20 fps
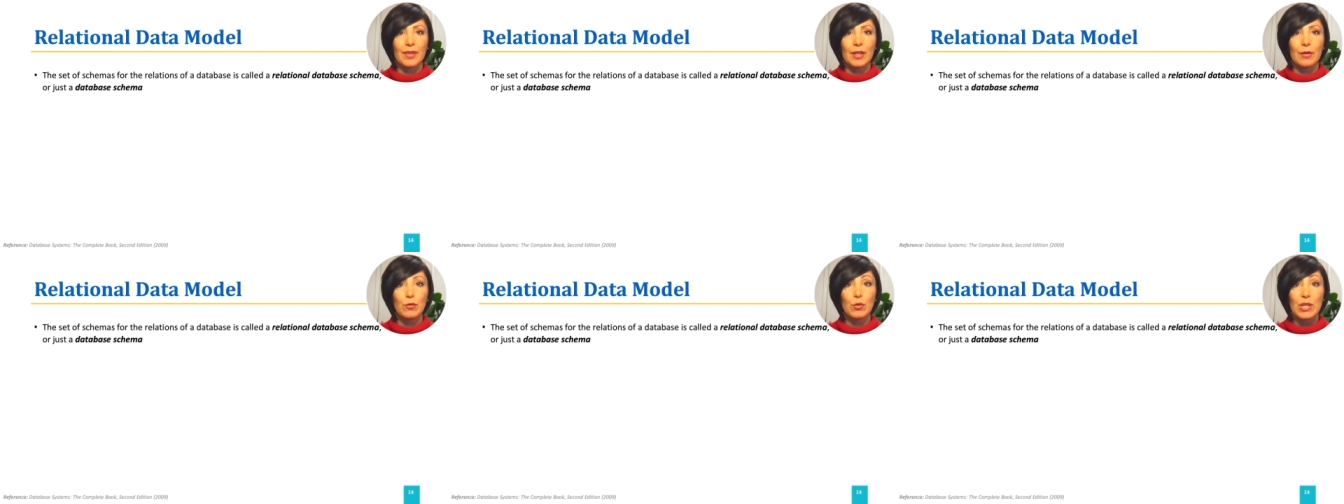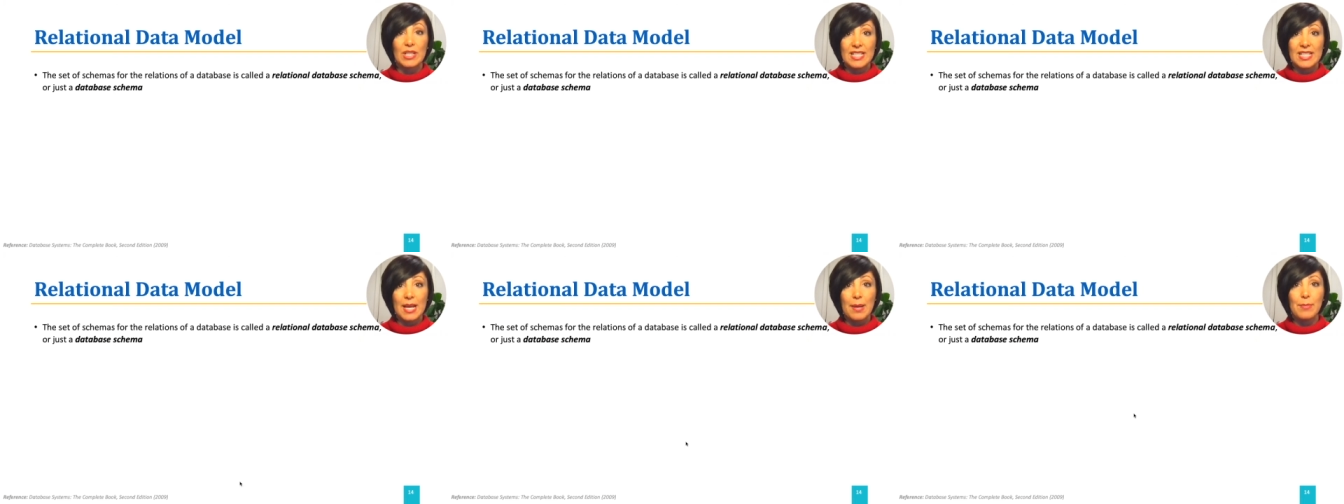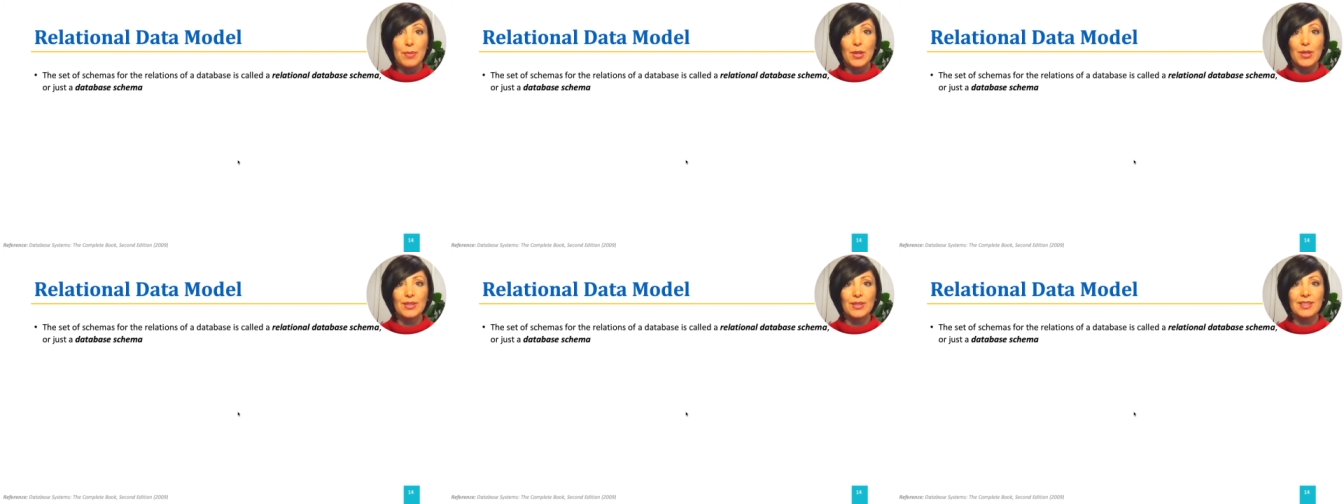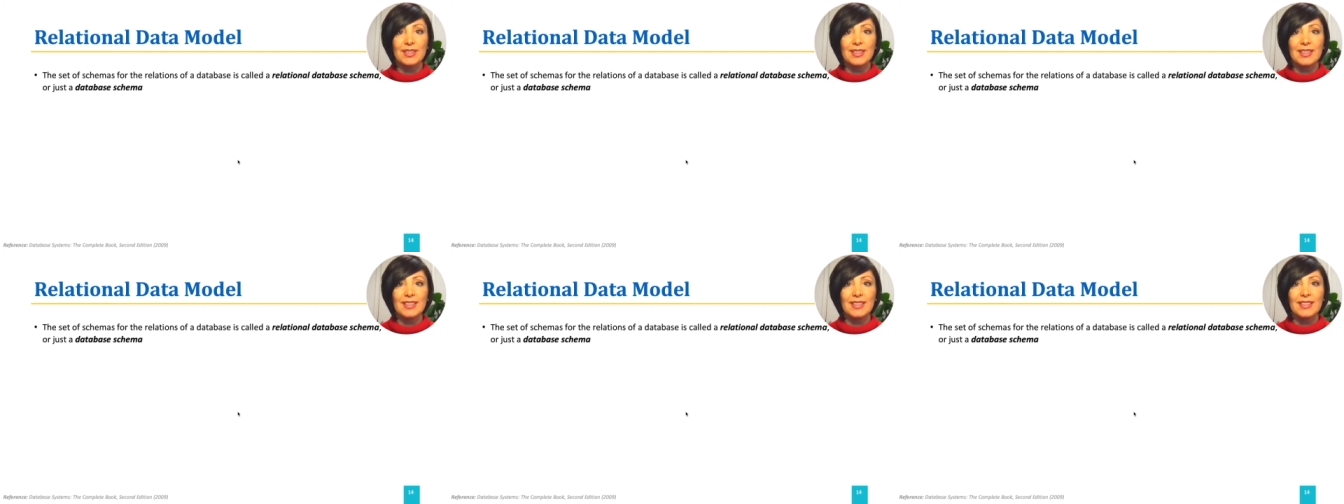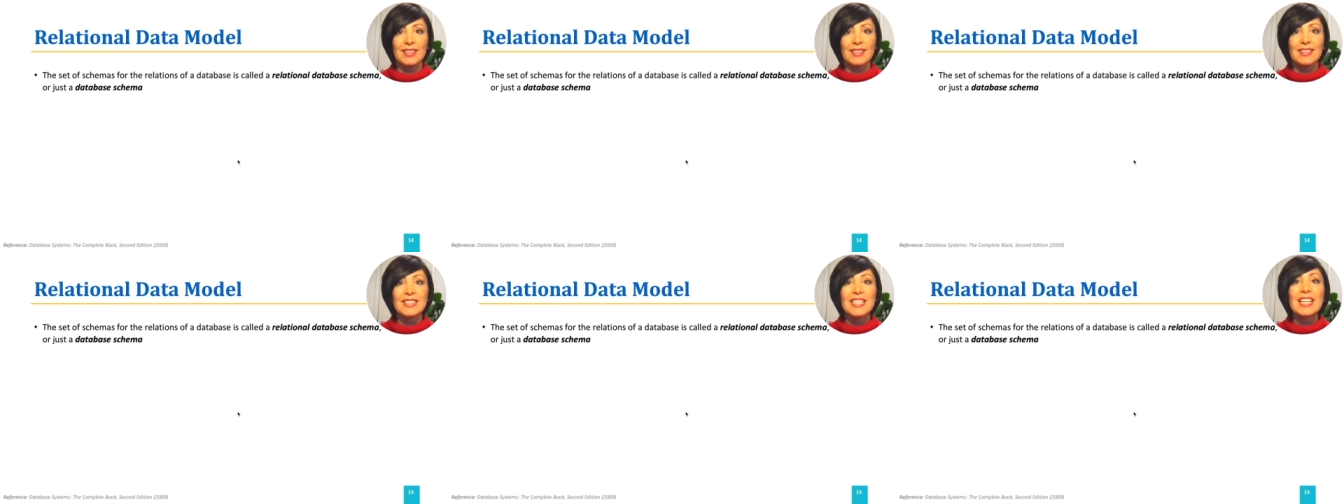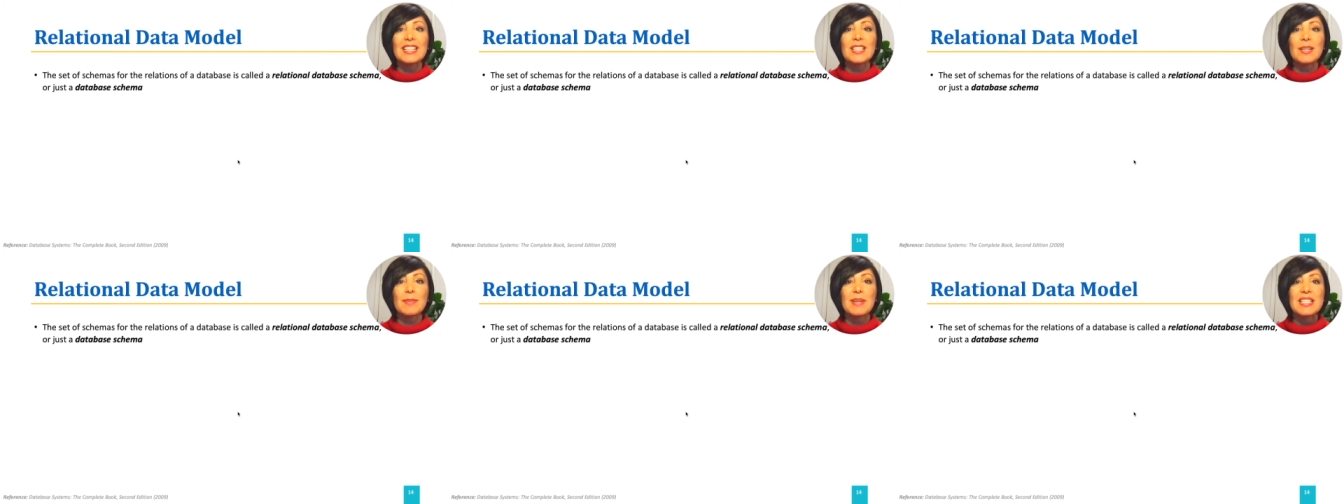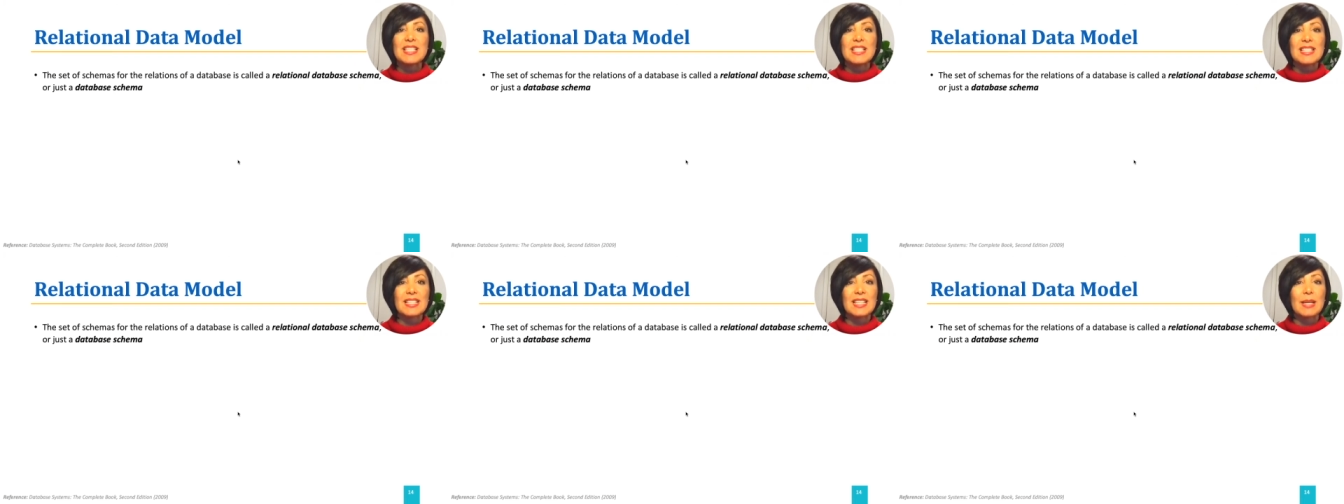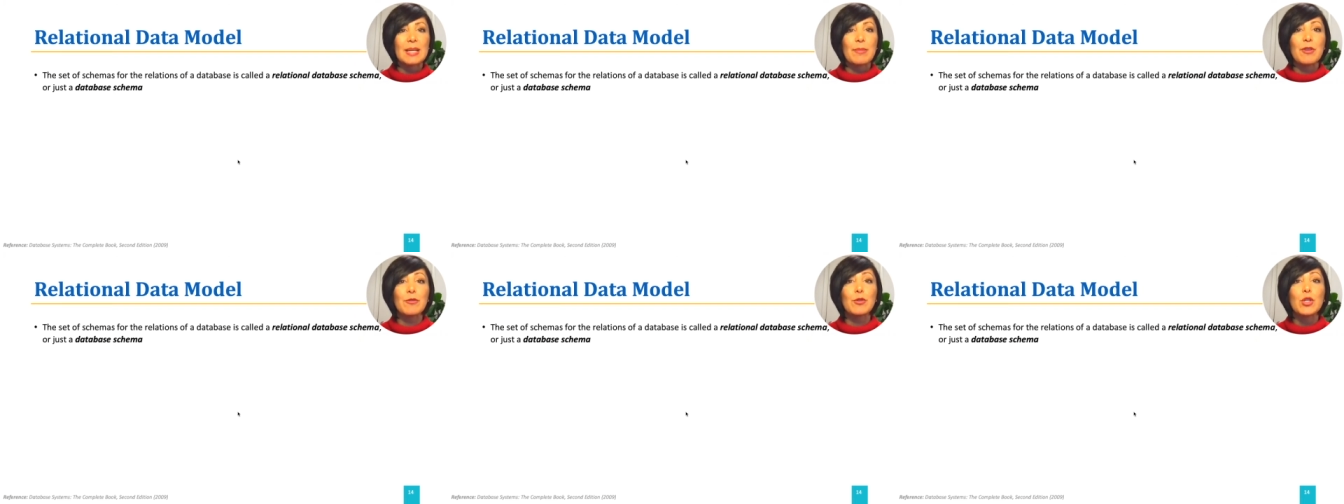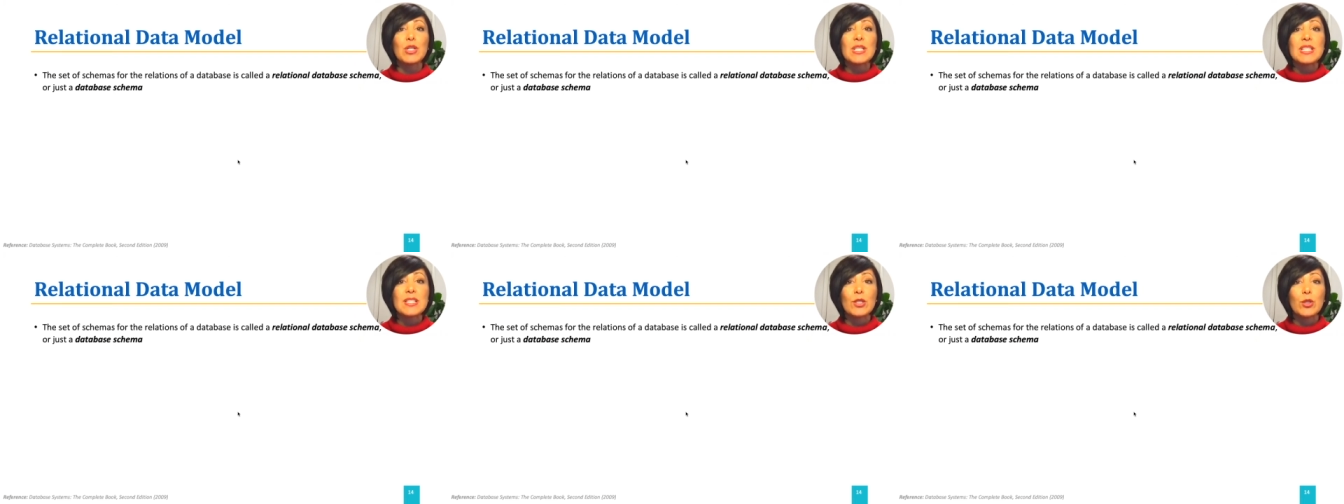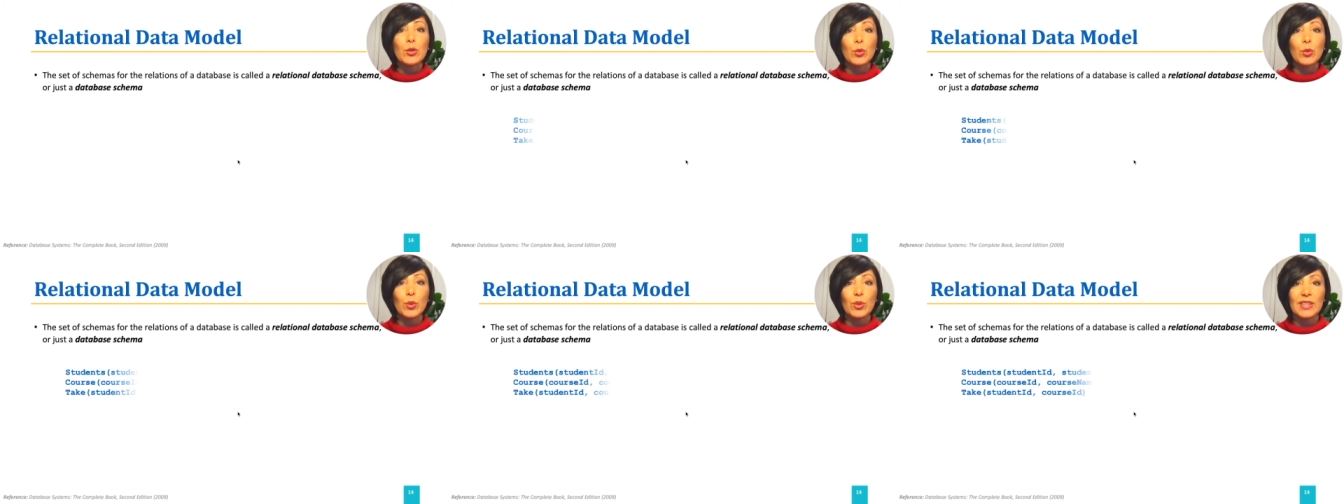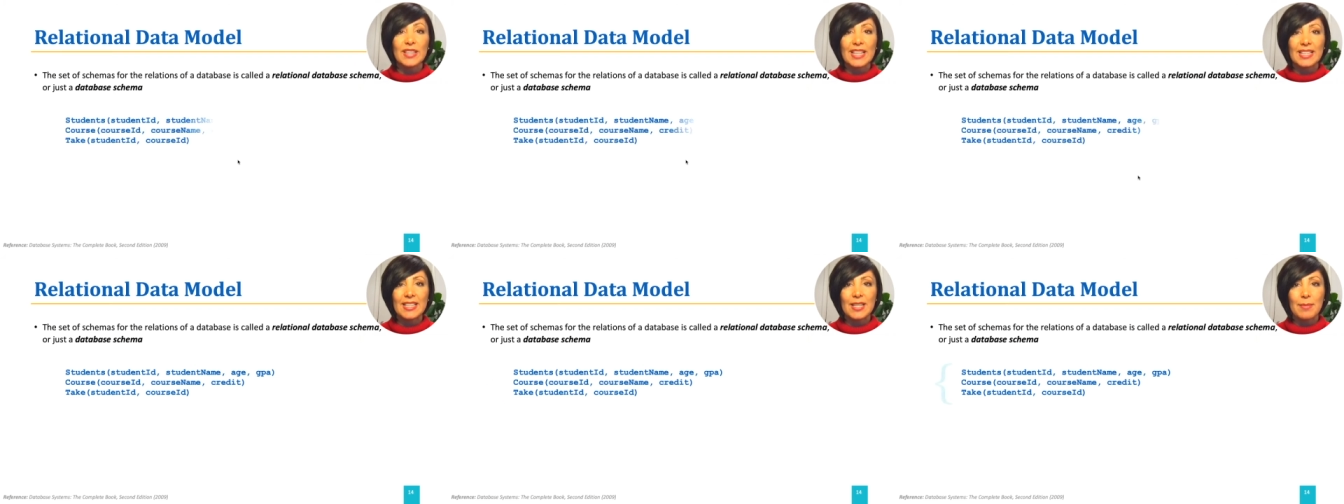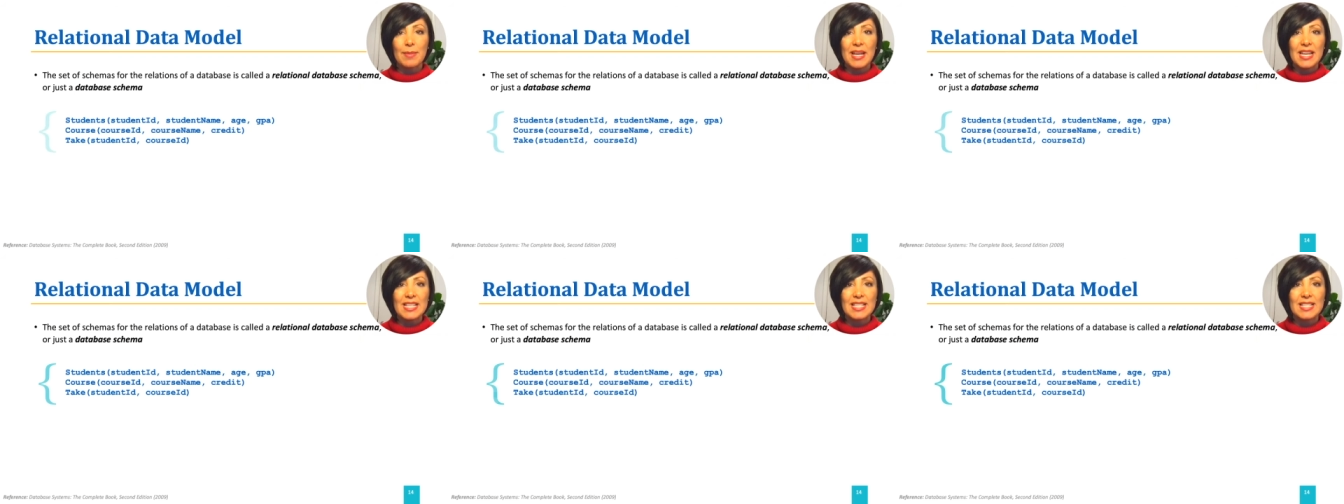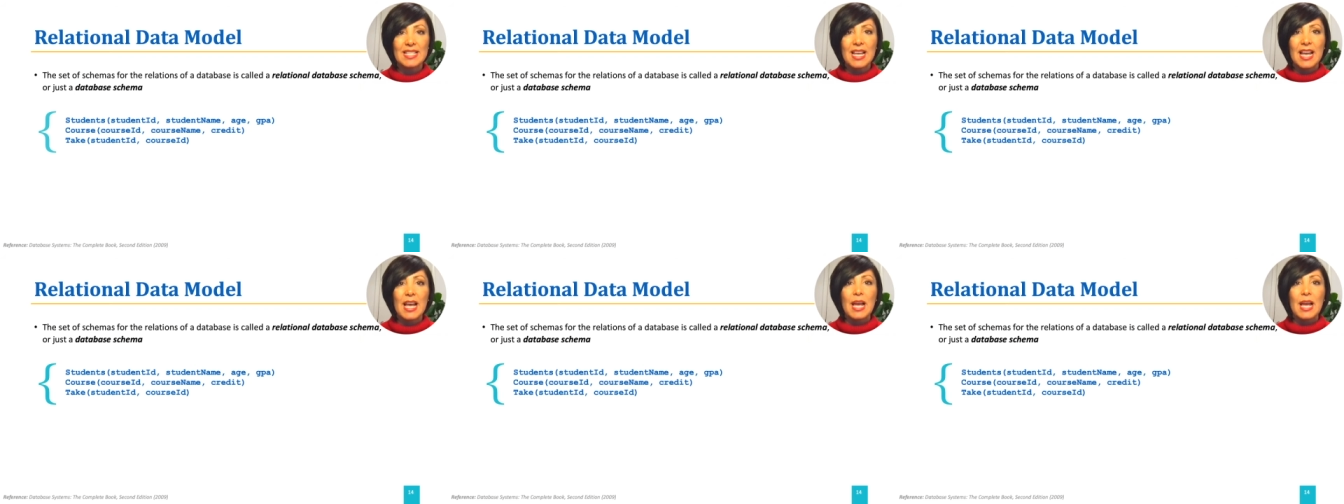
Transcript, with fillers: For example, database schema for a school database